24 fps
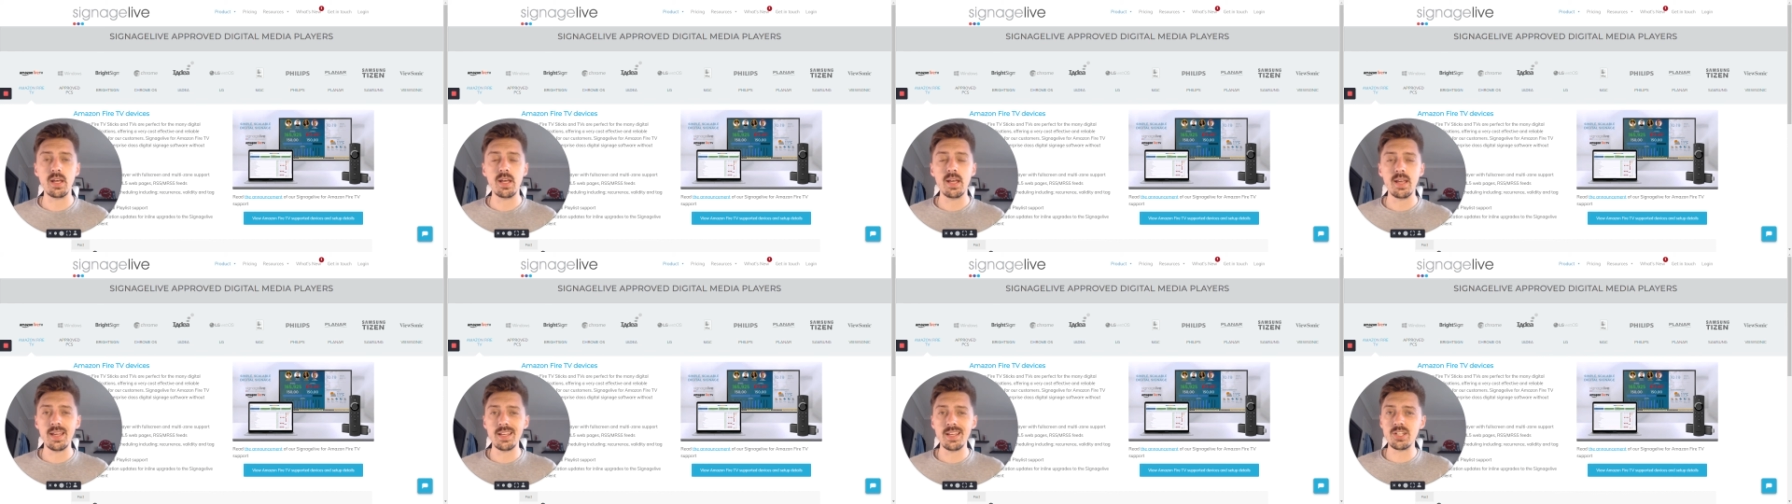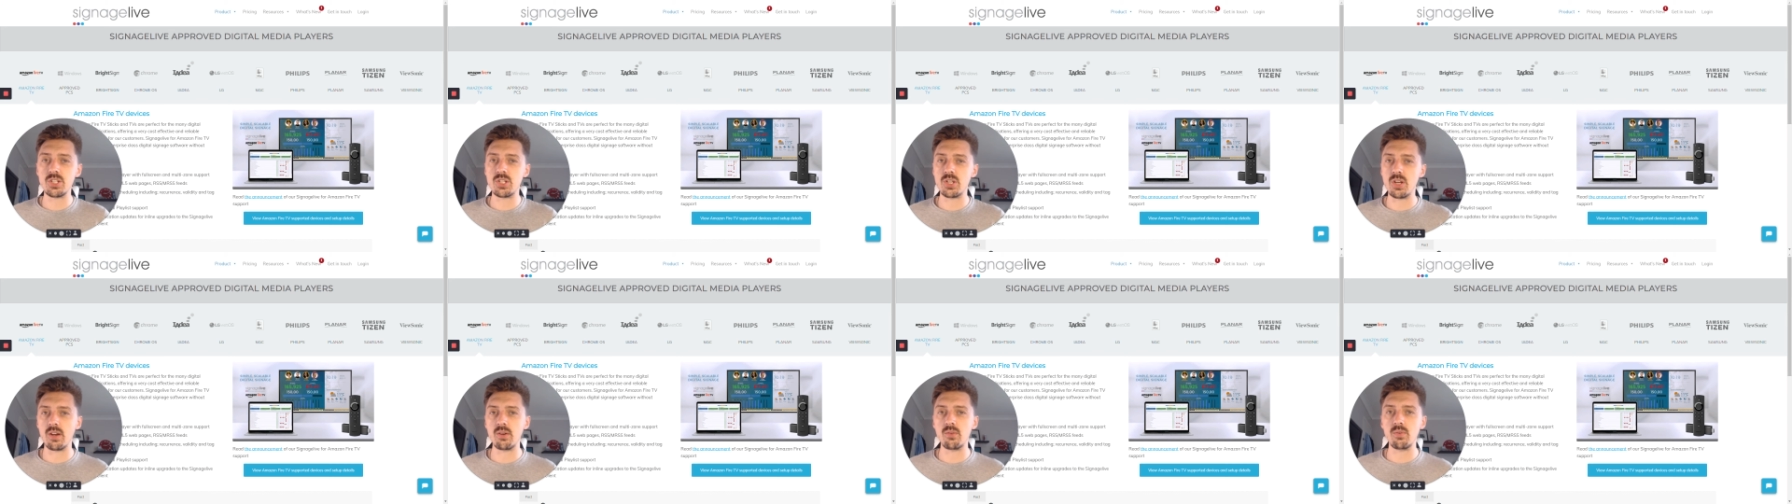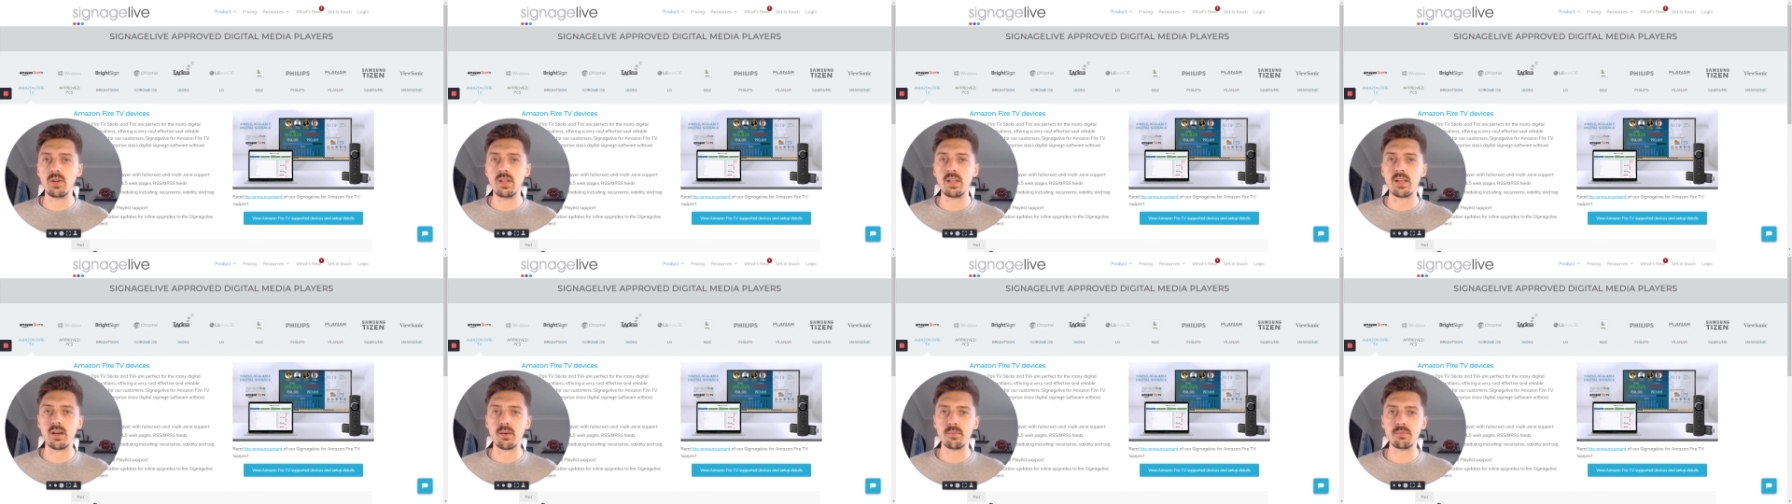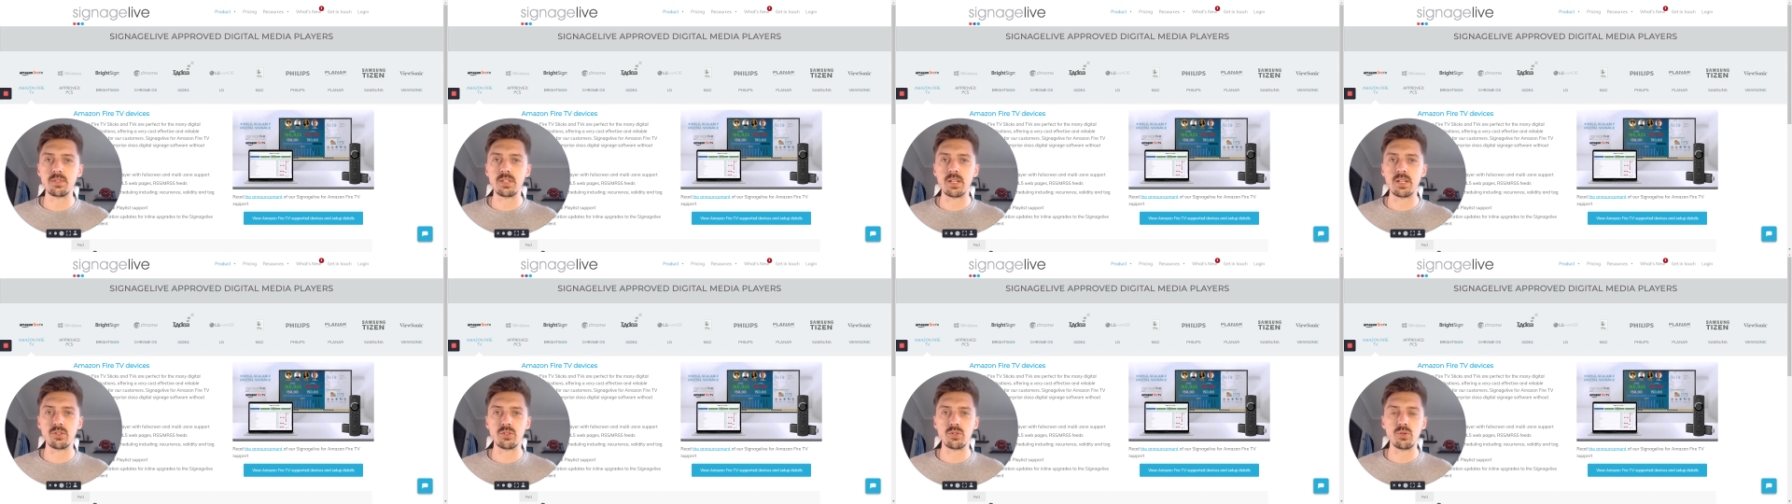it generally comes
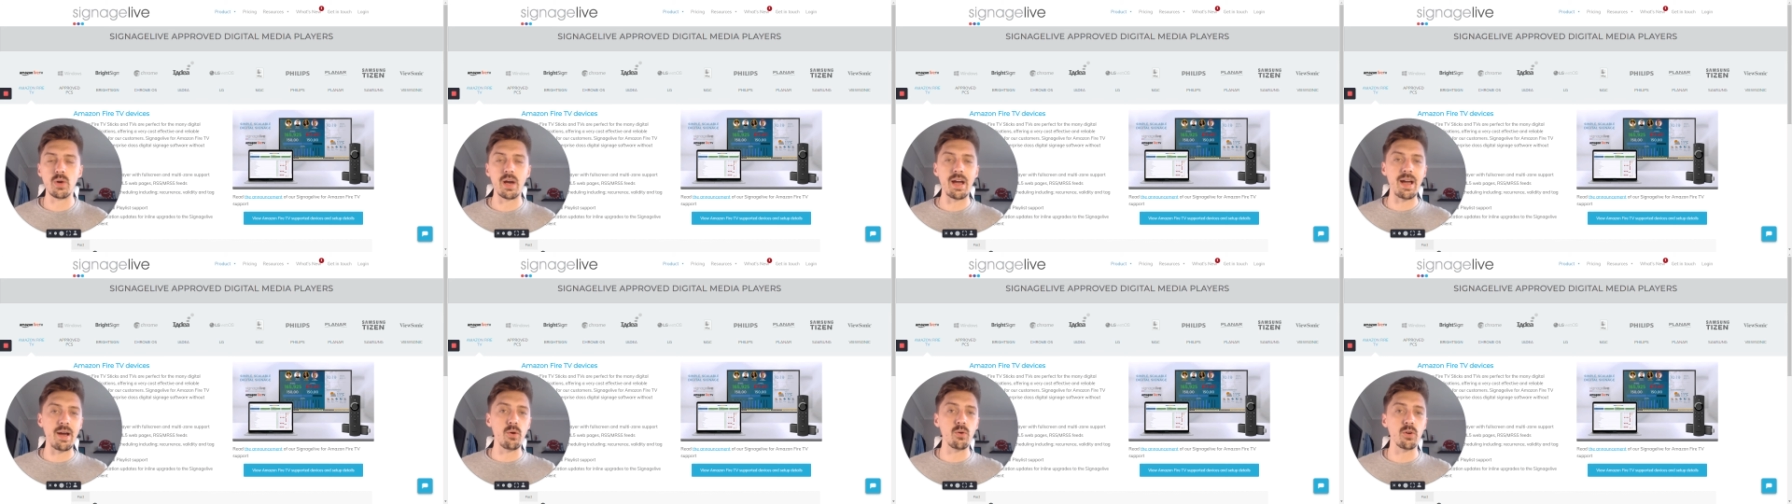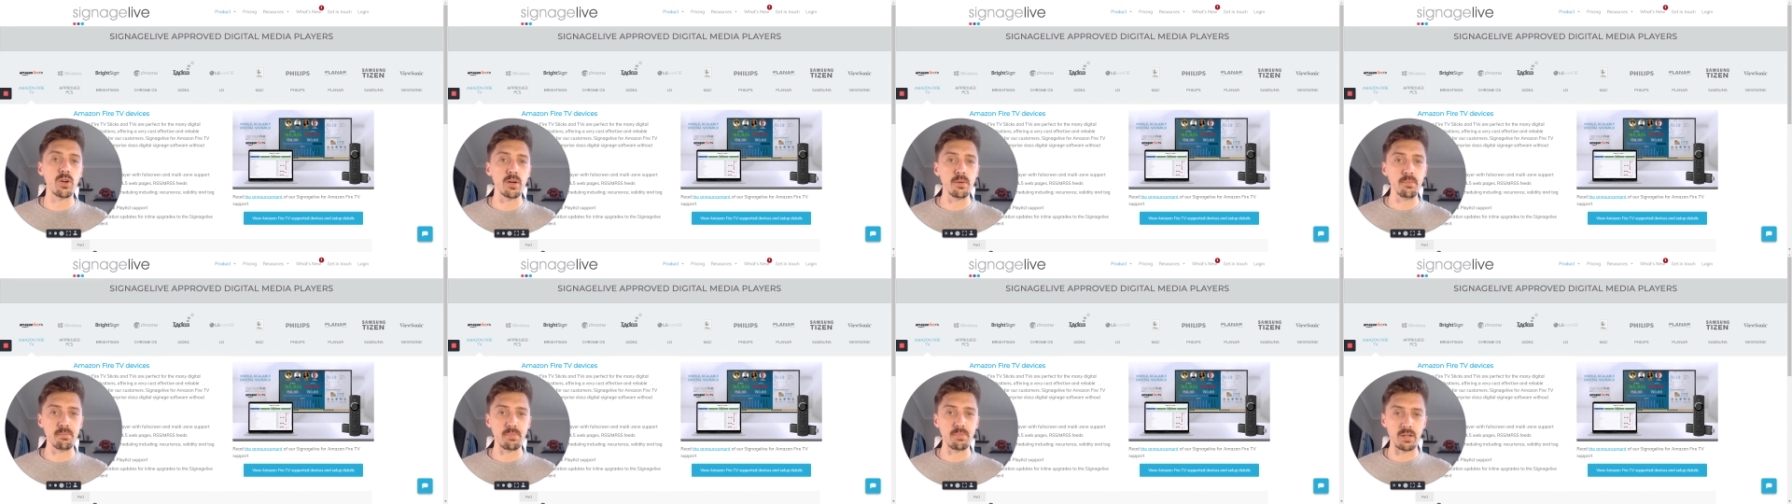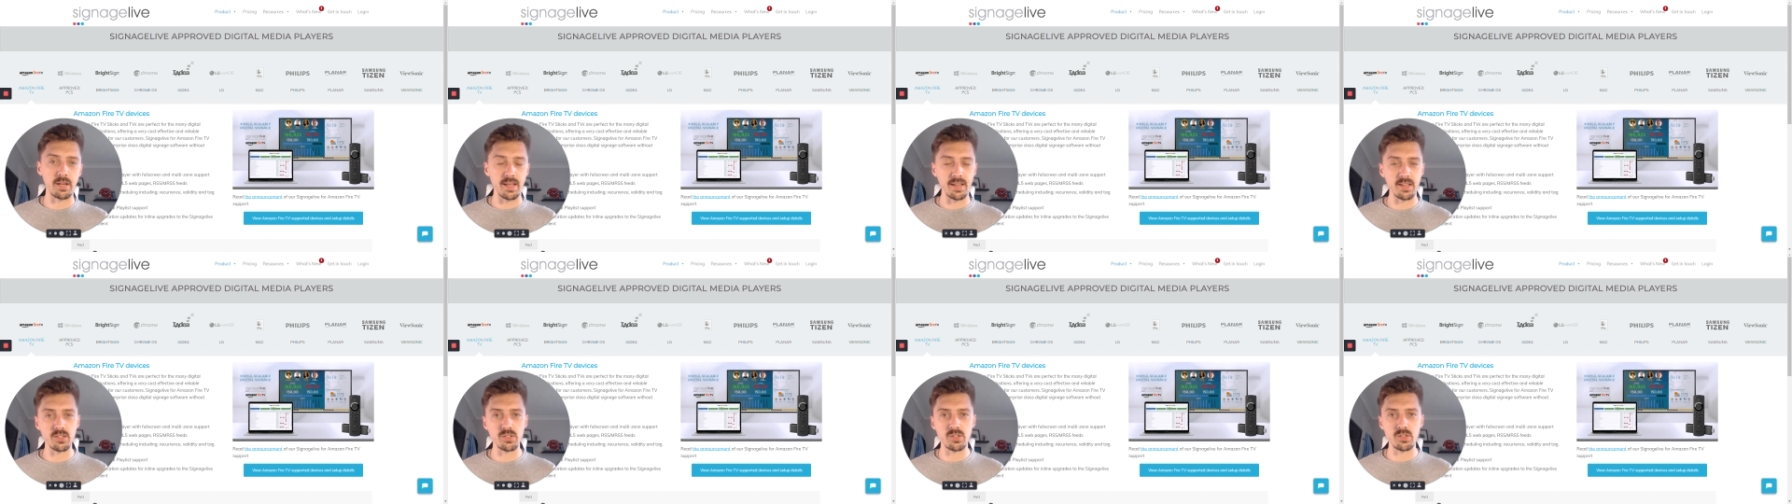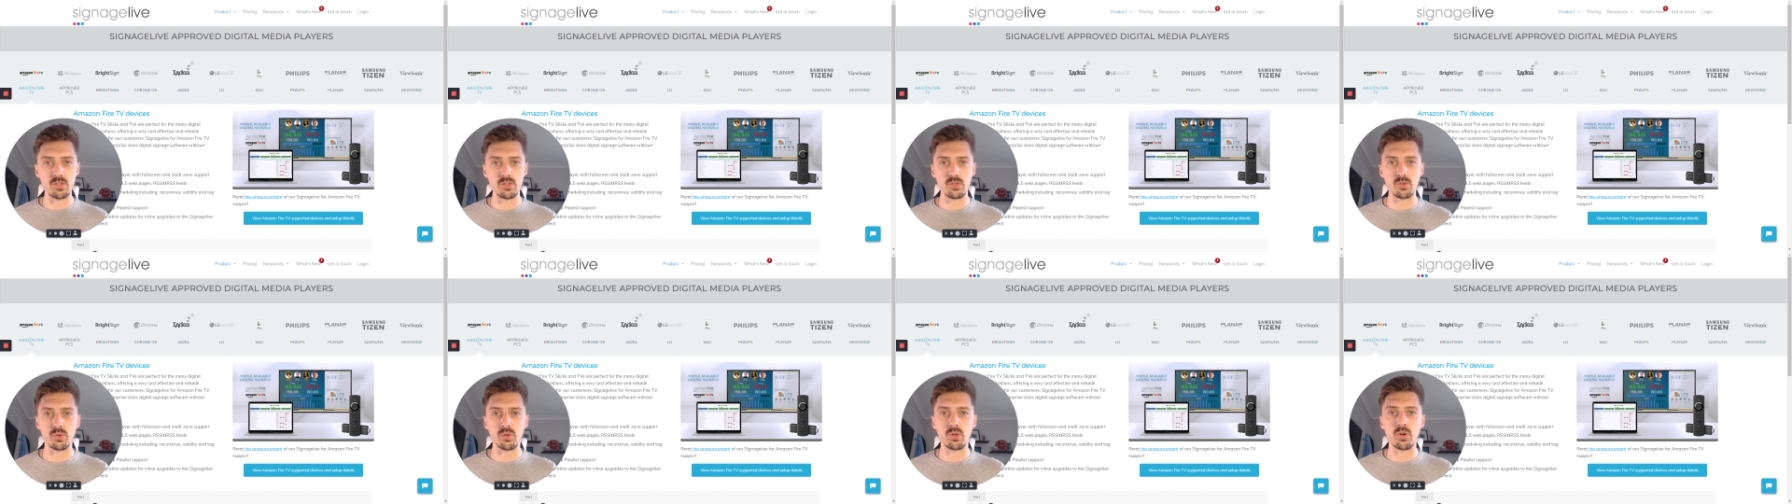down to how complex
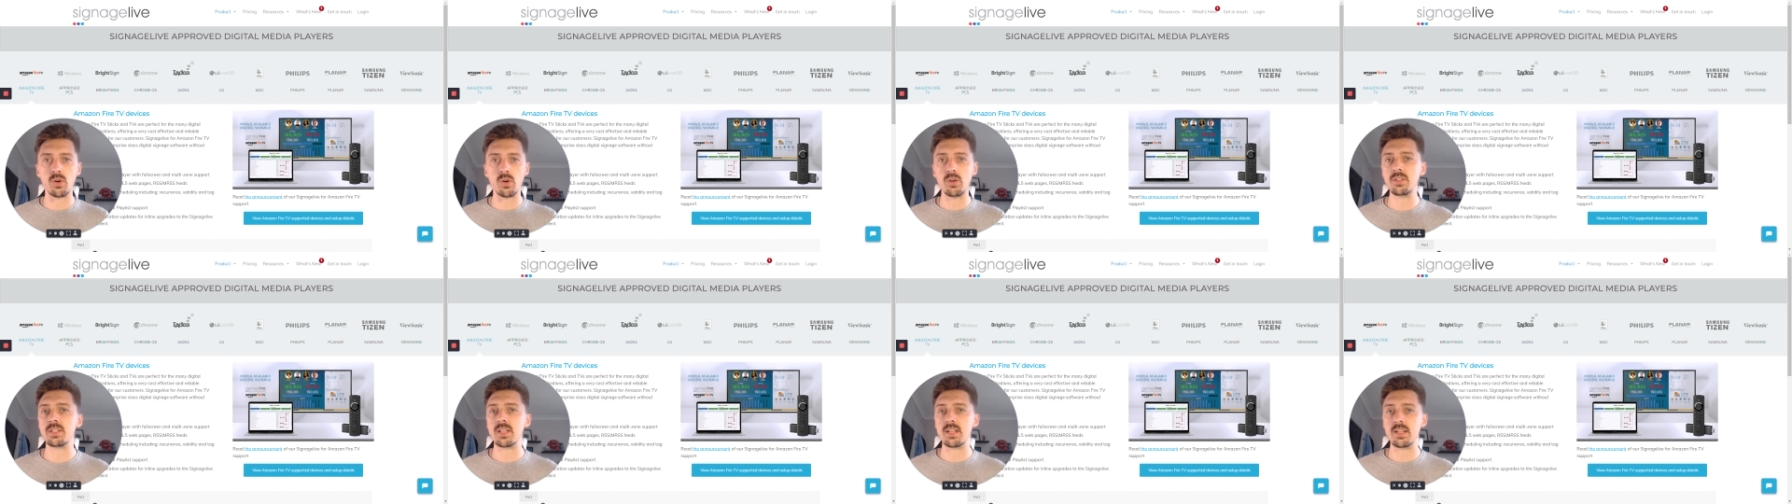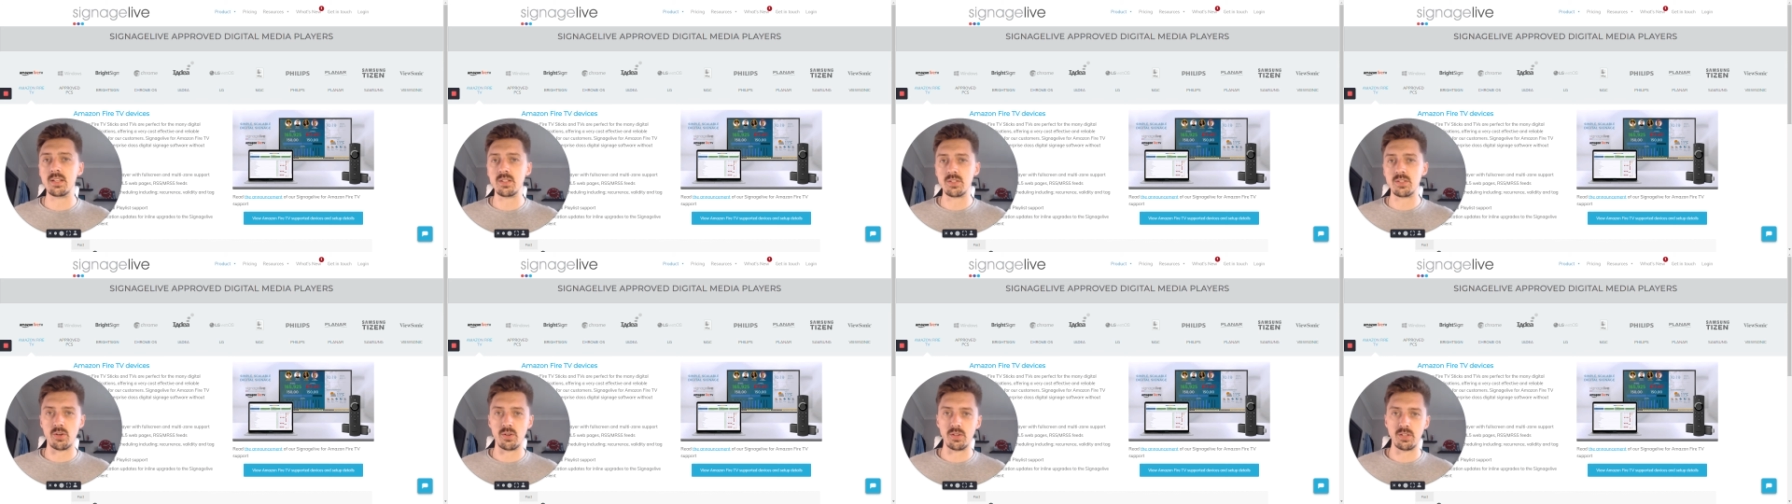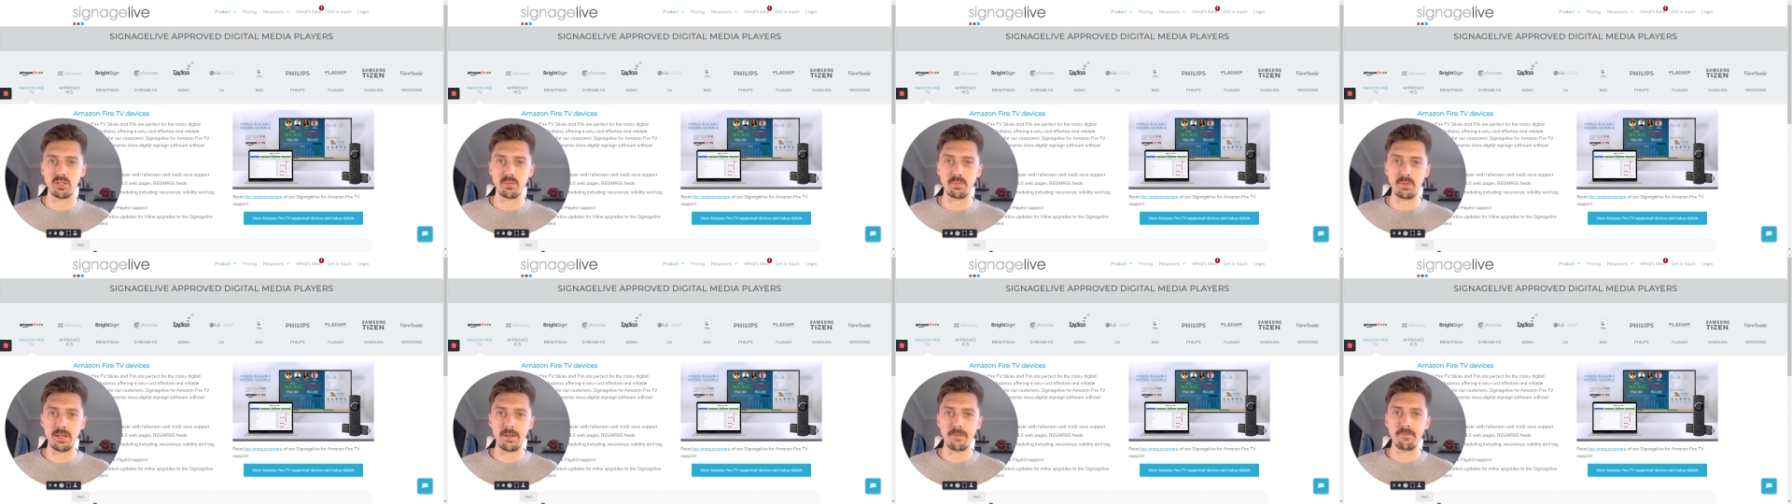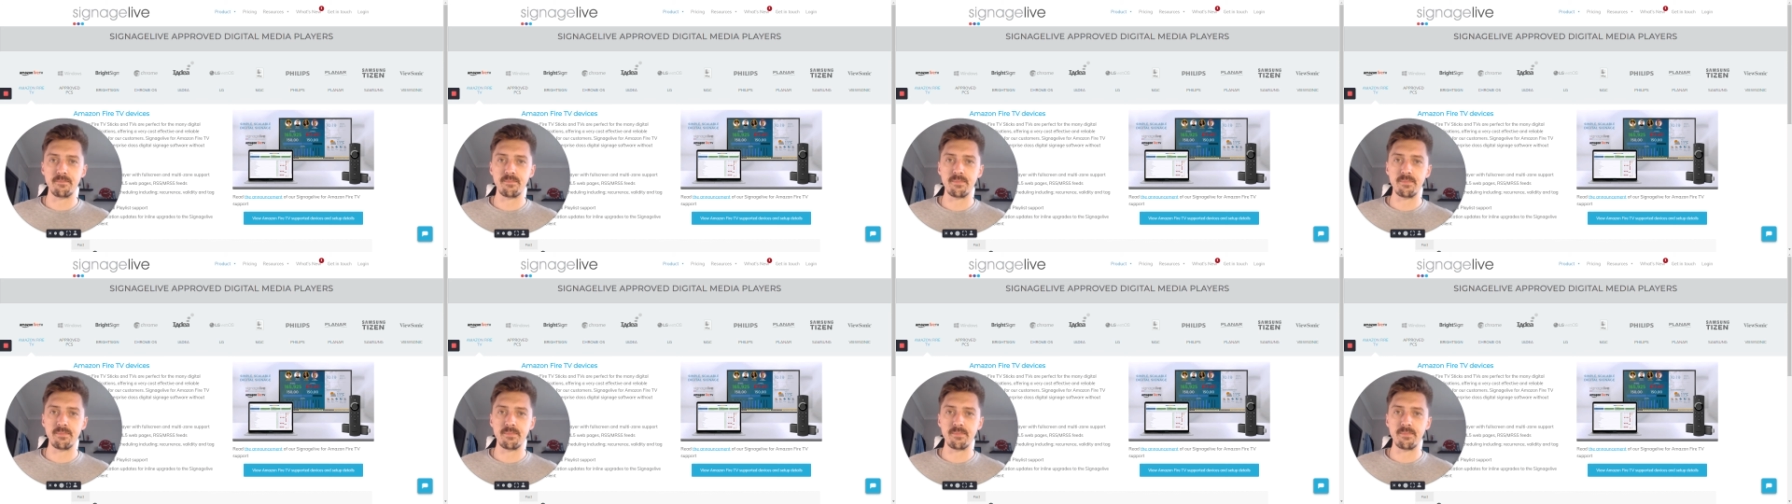your content is going to be.